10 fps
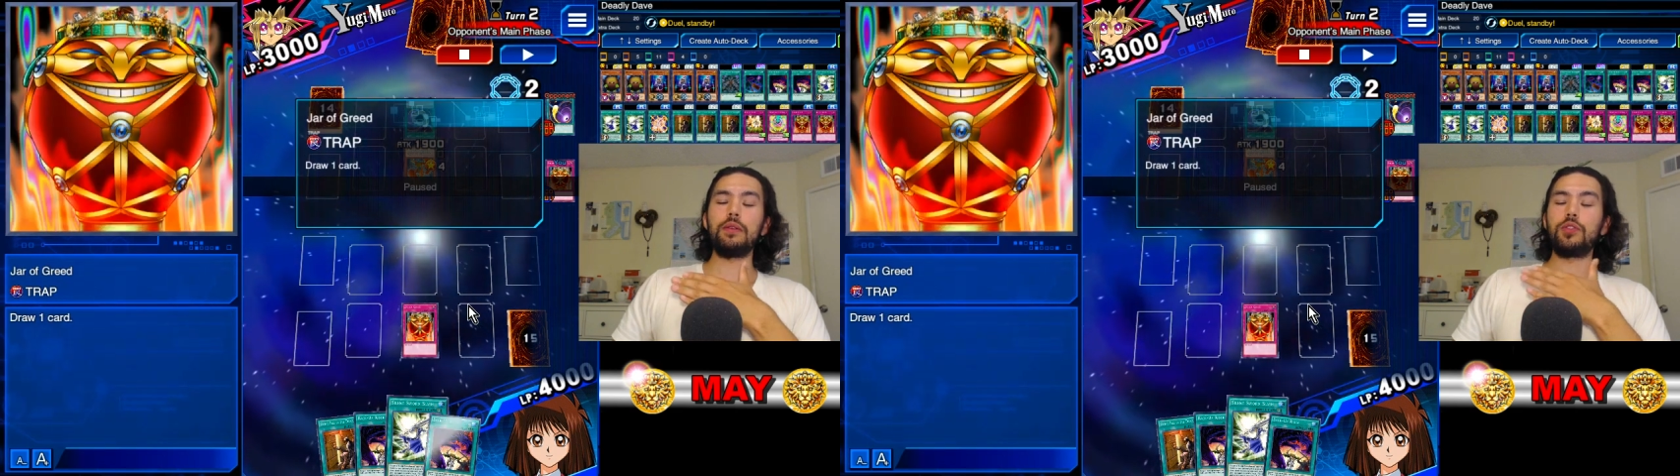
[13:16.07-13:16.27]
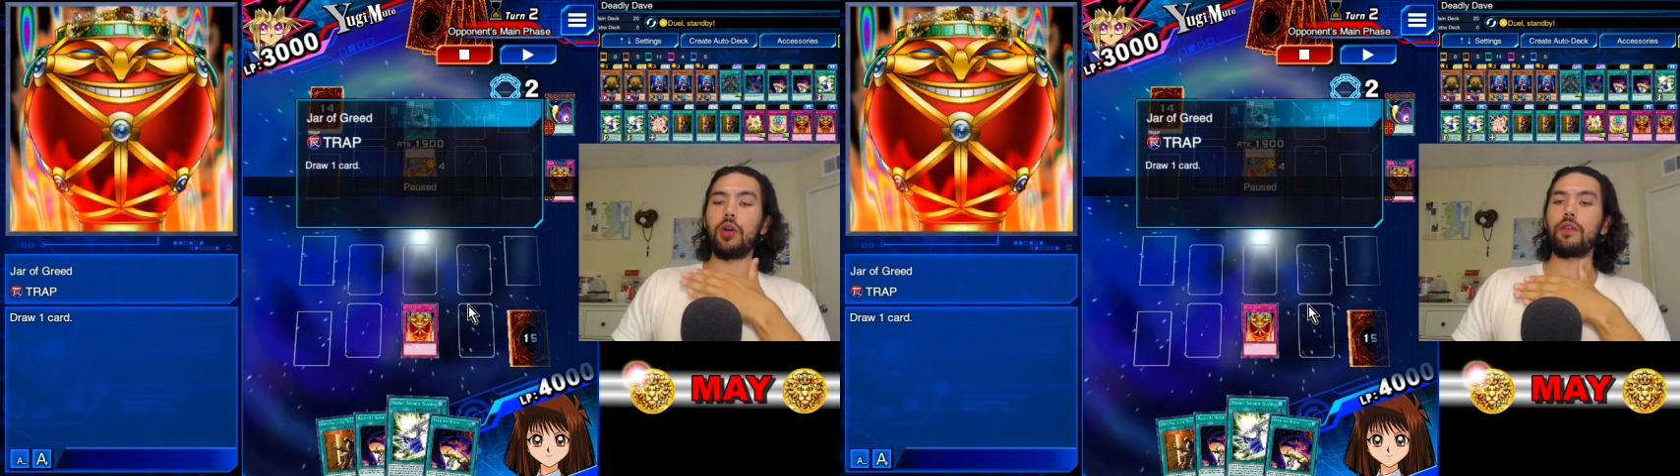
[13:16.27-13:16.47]

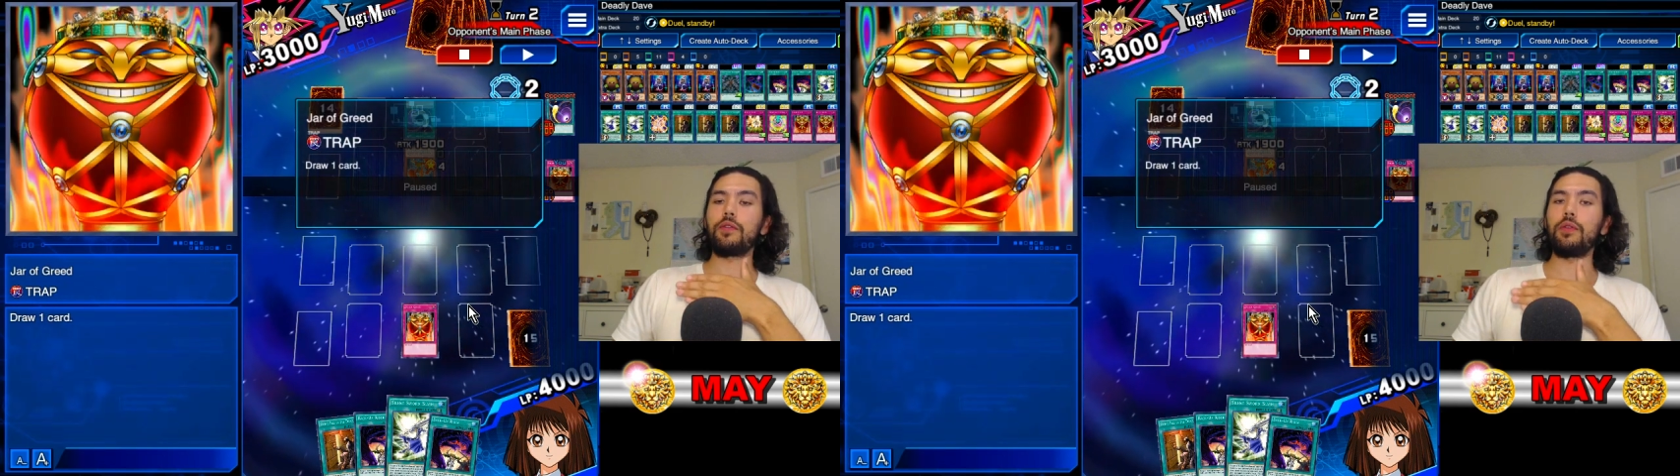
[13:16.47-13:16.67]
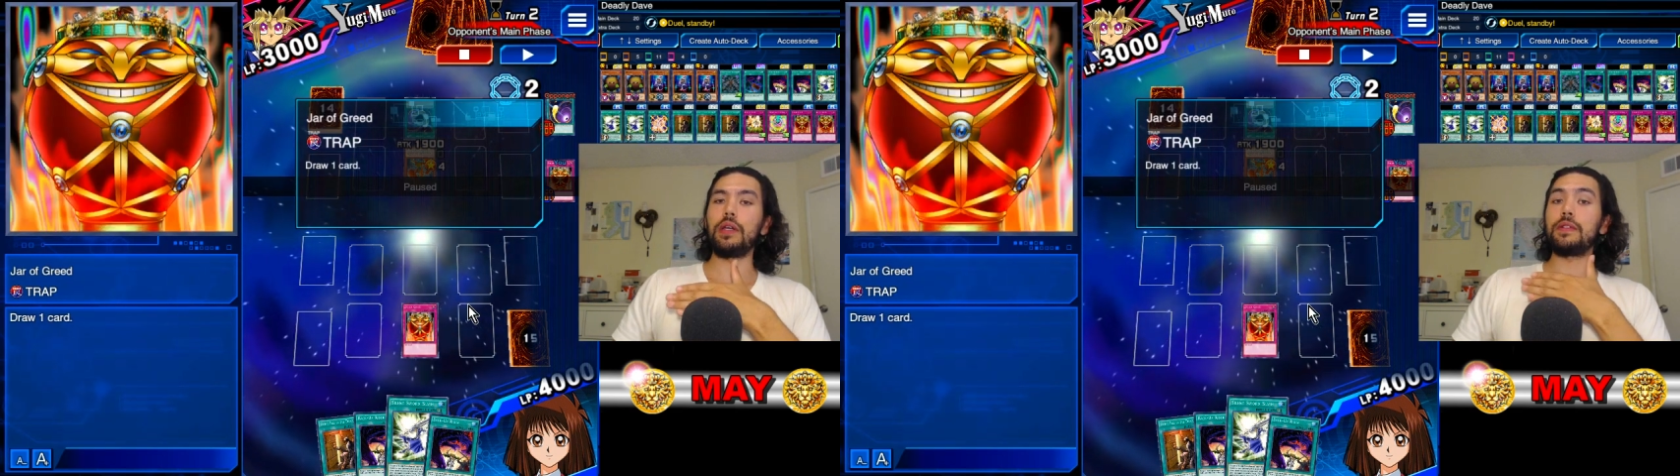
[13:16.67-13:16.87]
Jar
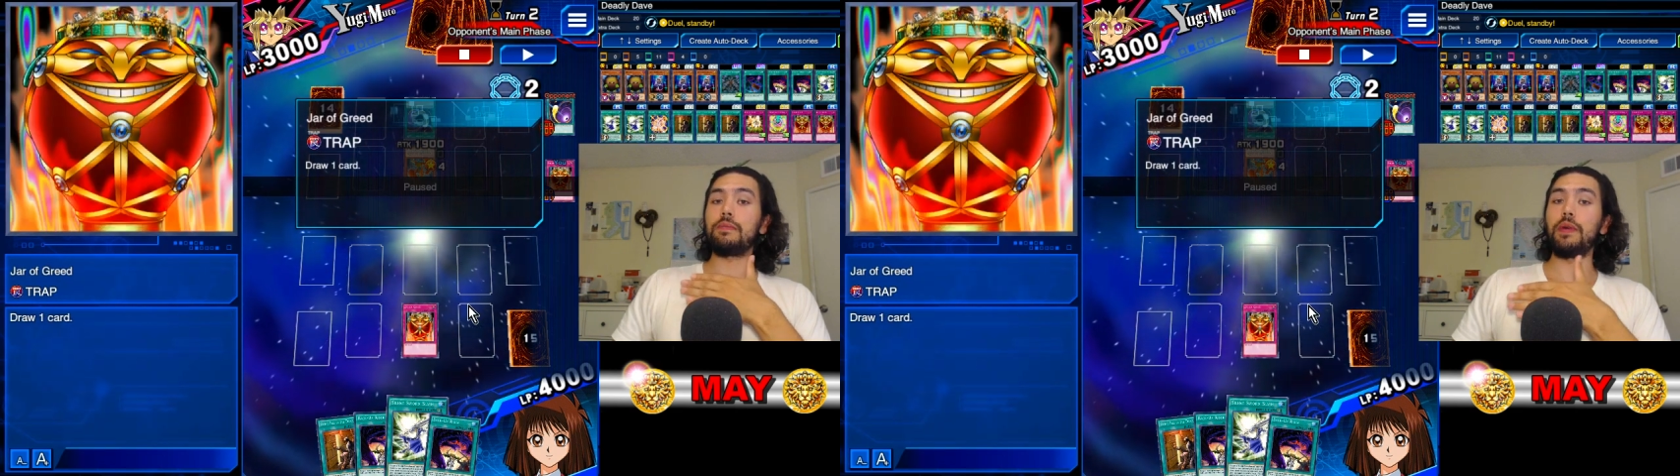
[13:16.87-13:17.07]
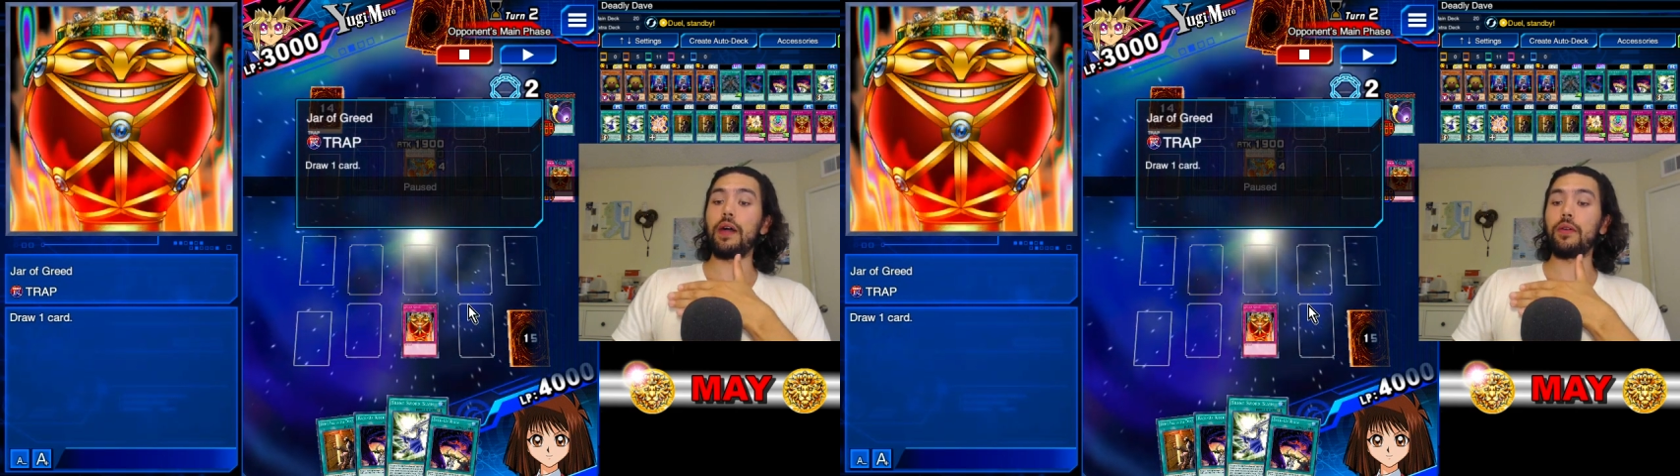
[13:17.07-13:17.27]
of Greed is
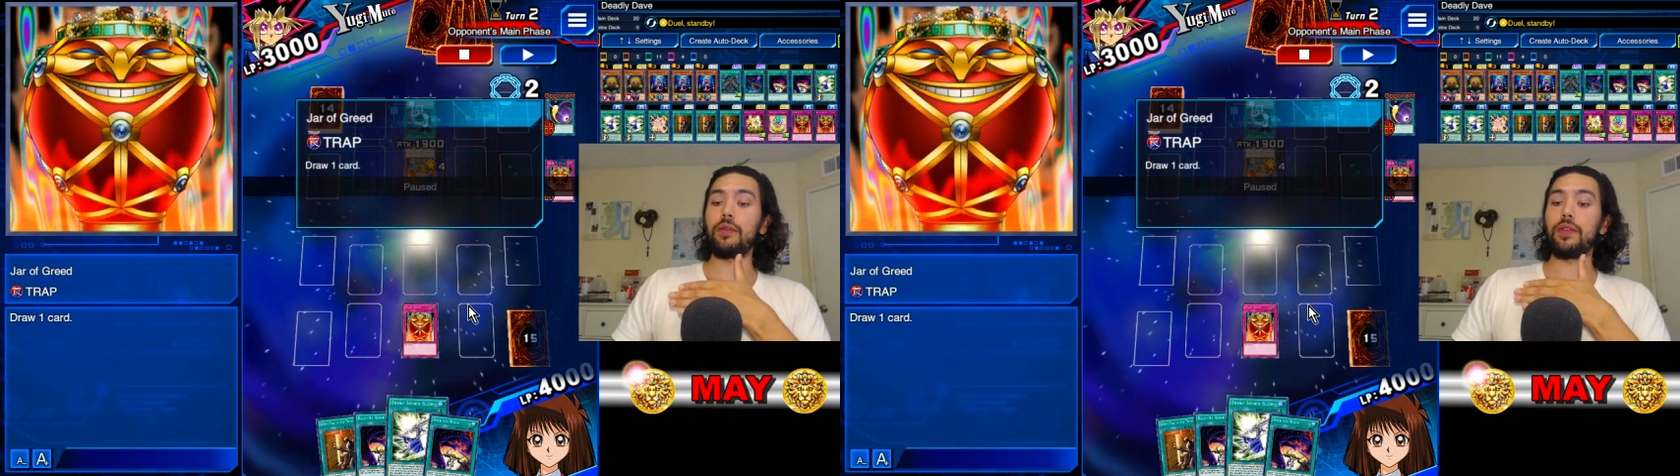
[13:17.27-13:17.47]
better